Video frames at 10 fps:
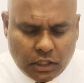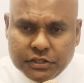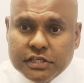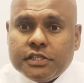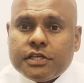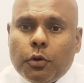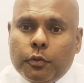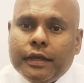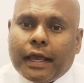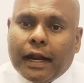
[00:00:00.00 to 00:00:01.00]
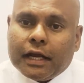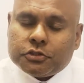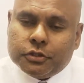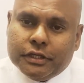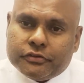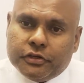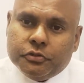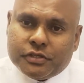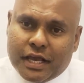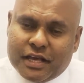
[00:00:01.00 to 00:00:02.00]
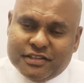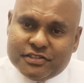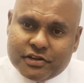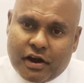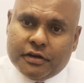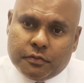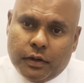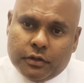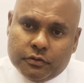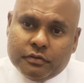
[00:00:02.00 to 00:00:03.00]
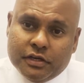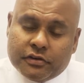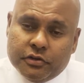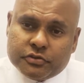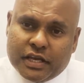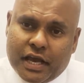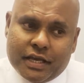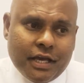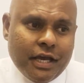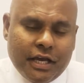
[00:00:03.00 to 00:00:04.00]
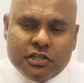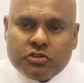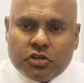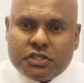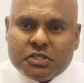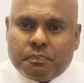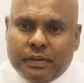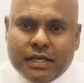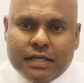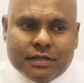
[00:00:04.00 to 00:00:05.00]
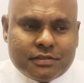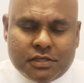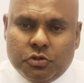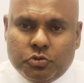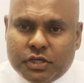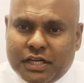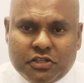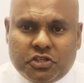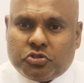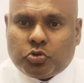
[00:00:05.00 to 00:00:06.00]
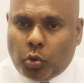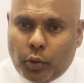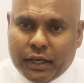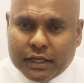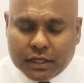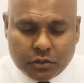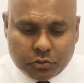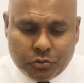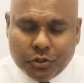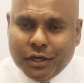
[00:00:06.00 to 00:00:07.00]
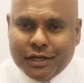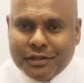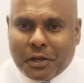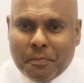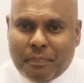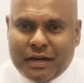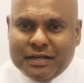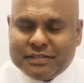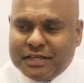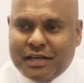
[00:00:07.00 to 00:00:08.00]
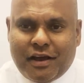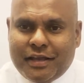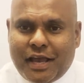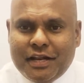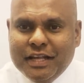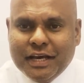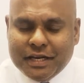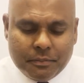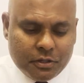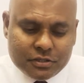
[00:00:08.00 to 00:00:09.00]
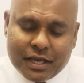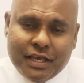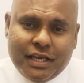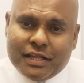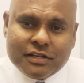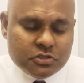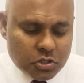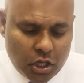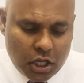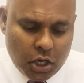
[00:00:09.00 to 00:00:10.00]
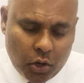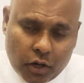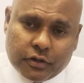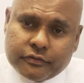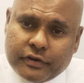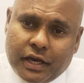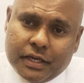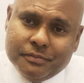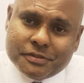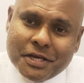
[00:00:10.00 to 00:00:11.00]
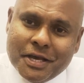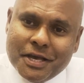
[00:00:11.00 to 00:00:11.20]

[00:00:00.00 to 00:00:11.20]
this is how we can actually introduce AI. This is the right way to introduce AI. It's not just bringing a solution and just throwing it into the company and say, yeah, learn it. Because I hear this a lot of times,